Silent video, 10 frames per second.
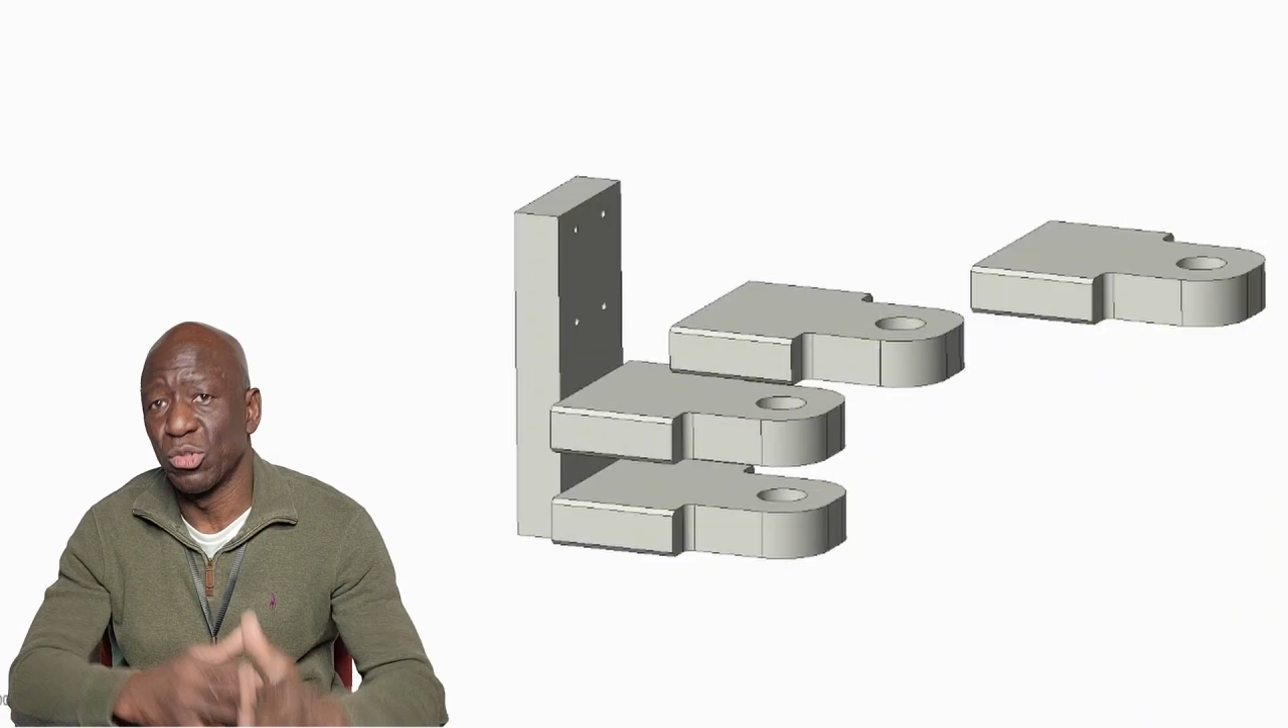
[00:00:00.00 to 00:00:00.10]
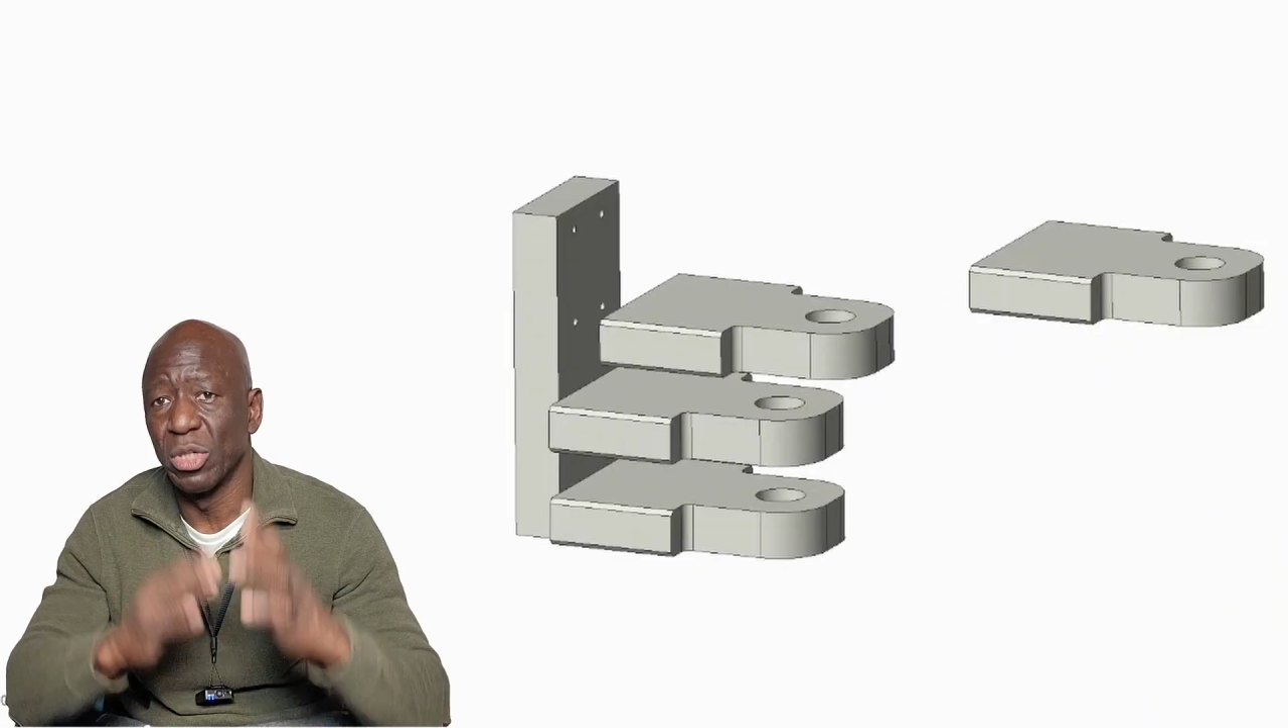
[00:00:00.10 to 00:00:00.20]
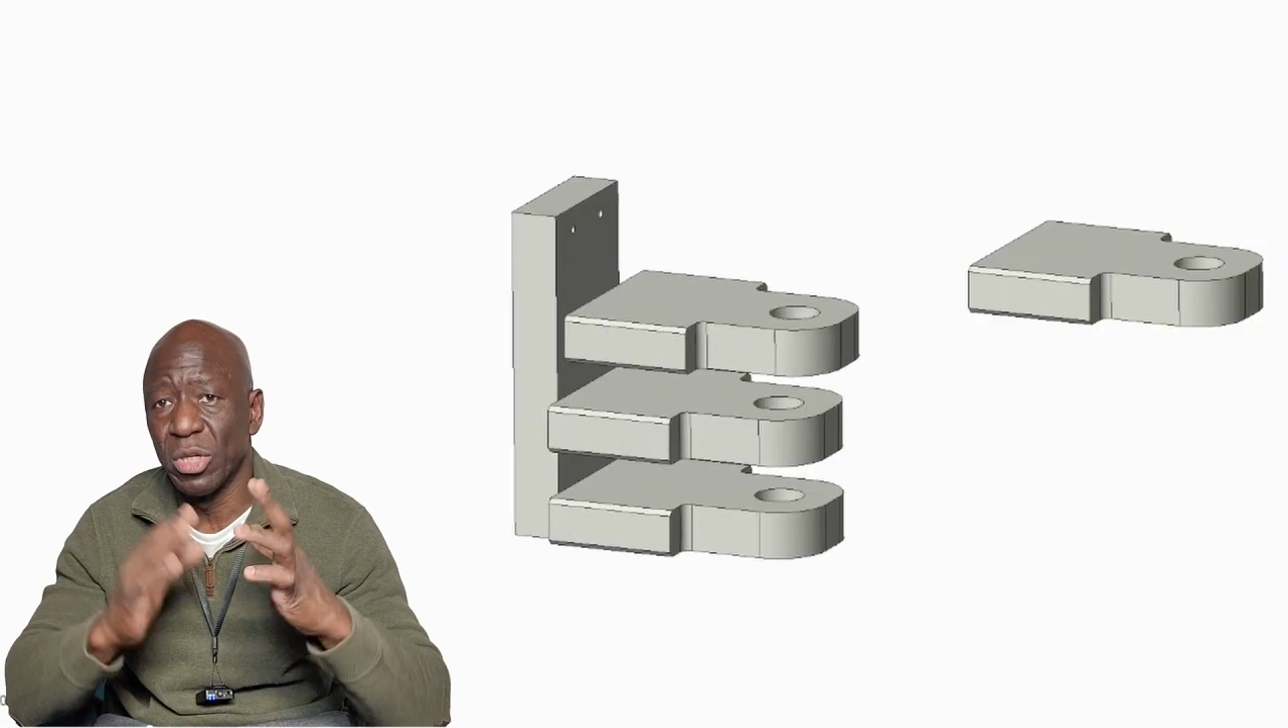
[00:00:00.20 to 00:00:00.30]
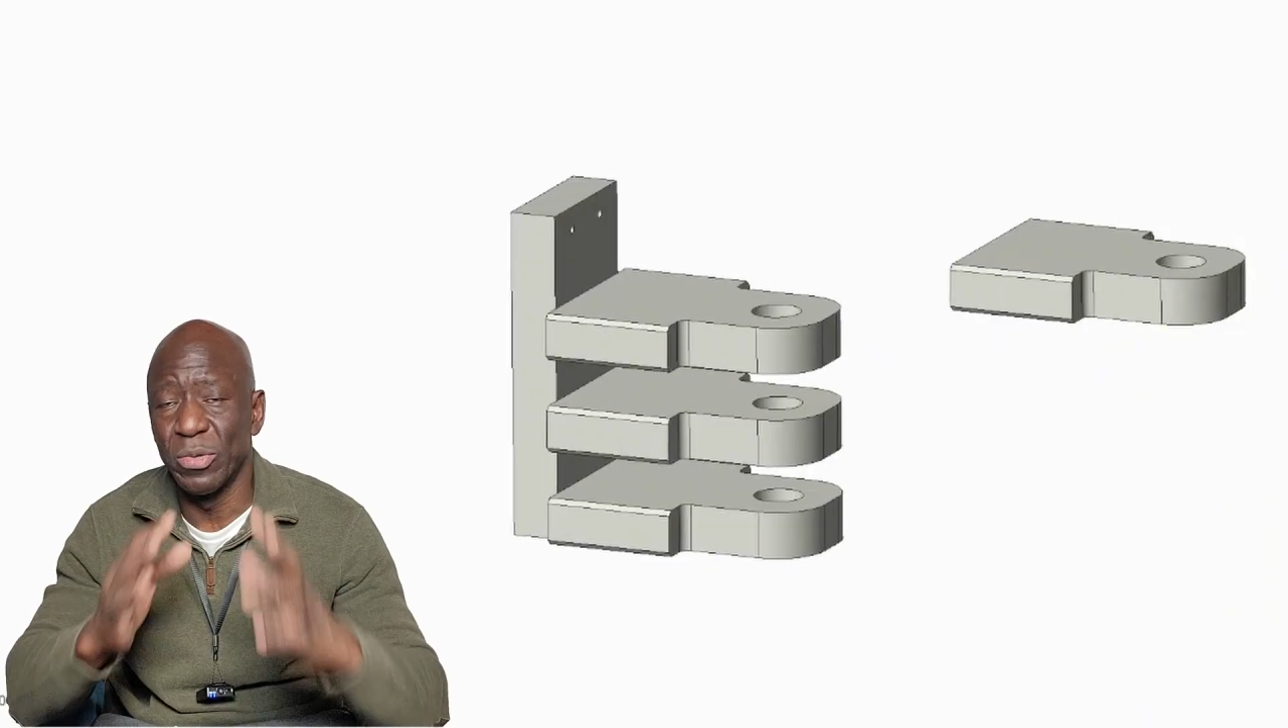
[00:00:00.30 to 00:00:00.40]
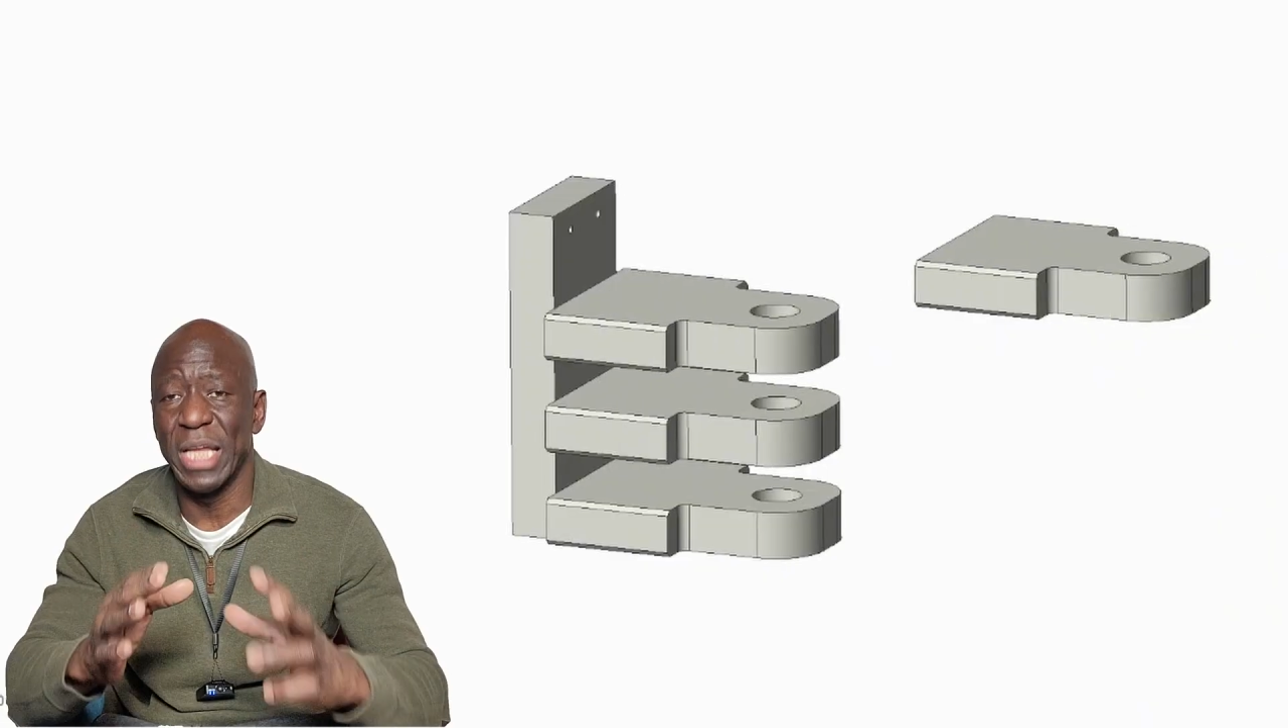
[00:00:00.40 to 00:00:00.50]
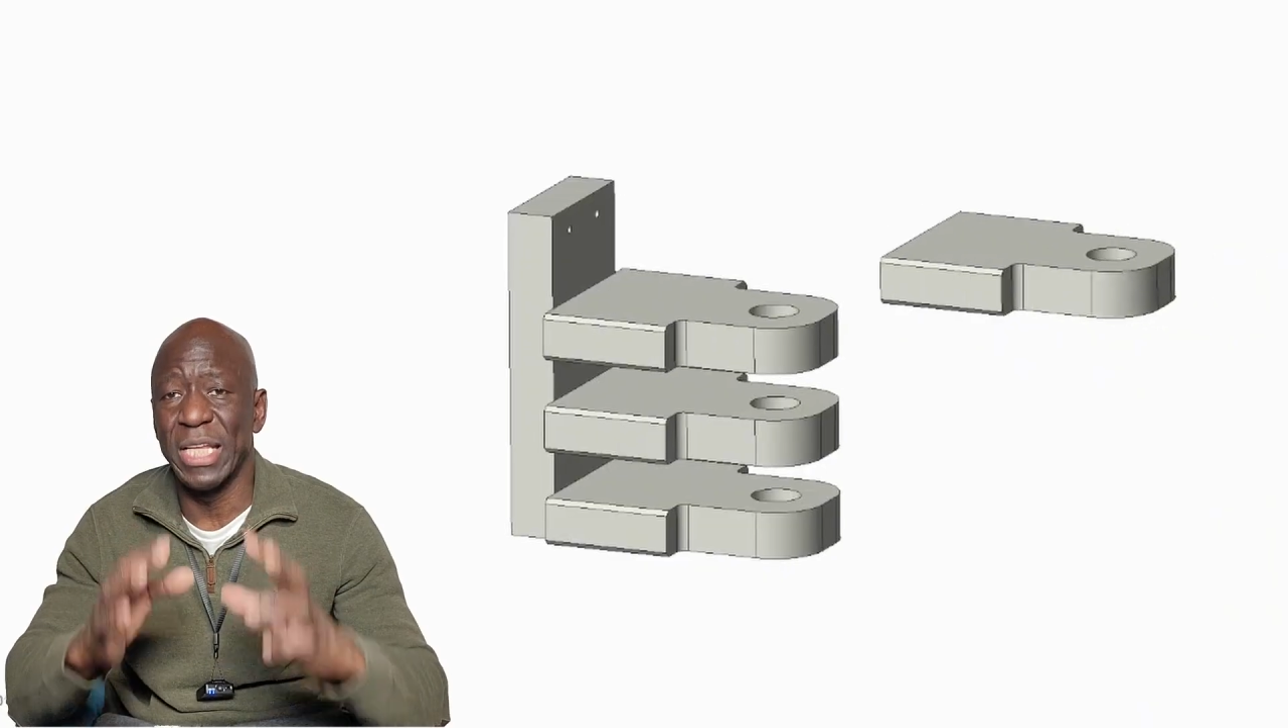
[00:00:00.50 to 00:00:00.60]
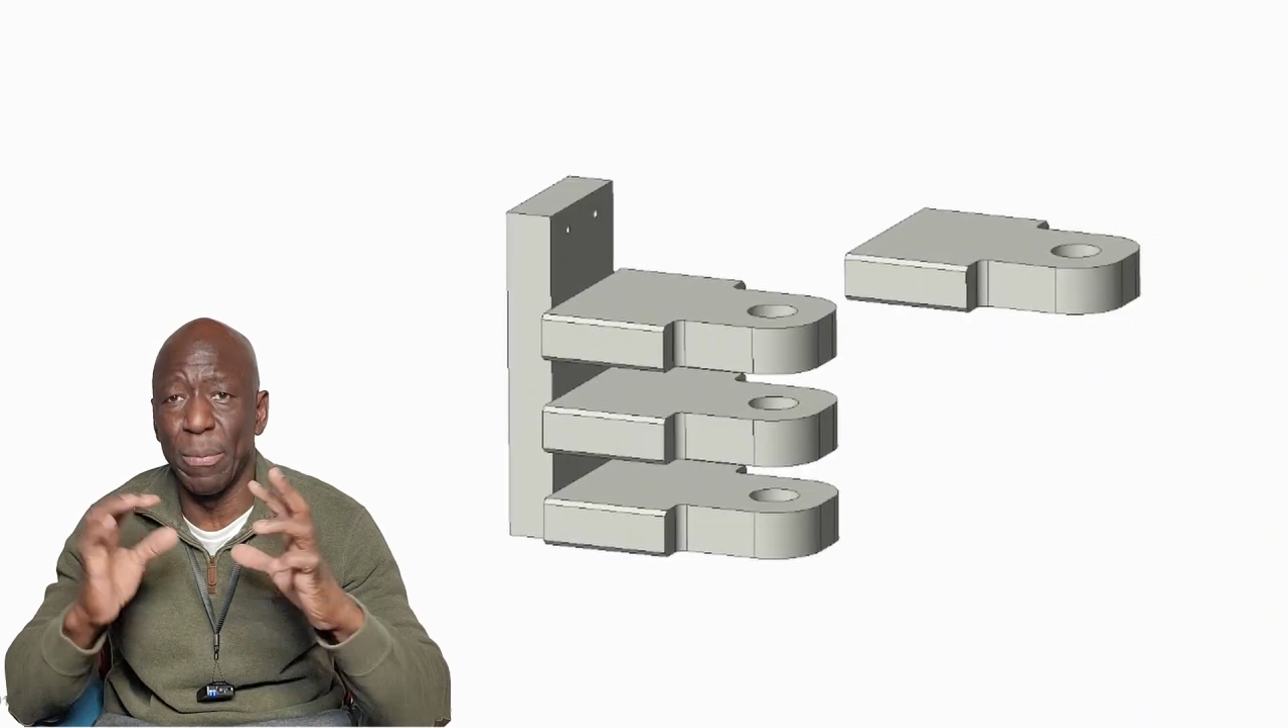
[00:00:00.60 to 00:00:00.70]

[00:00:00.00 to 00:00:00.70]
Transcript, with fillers: to create